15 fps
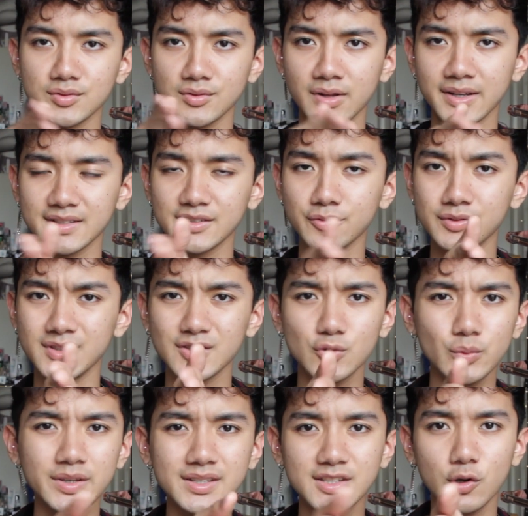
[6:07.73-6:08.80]
so like you can
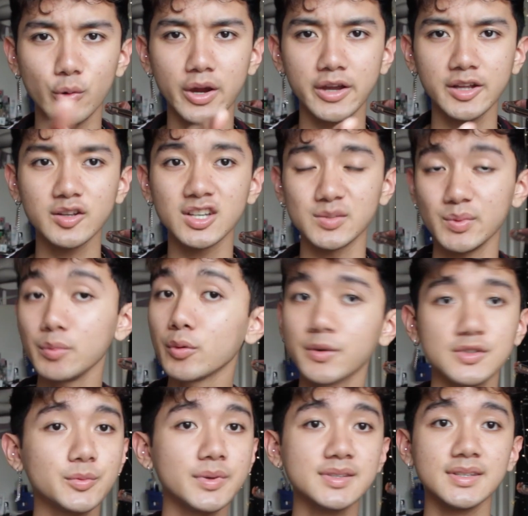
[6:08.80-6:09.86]
squeeze your way in, because people were
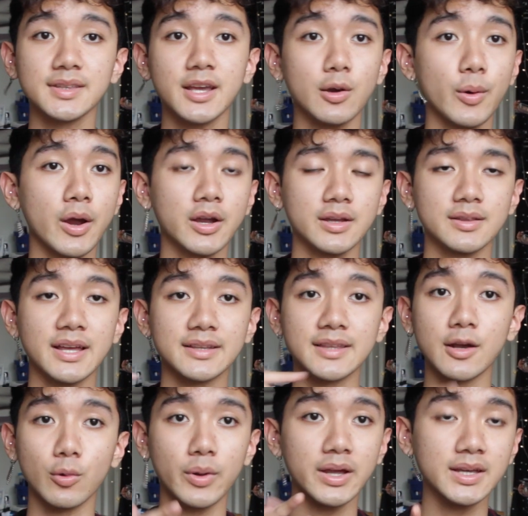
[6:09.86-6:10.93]
squeezing
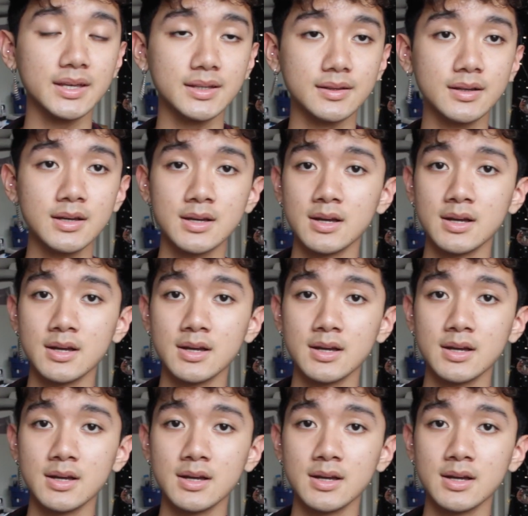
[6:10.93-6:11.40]
their way in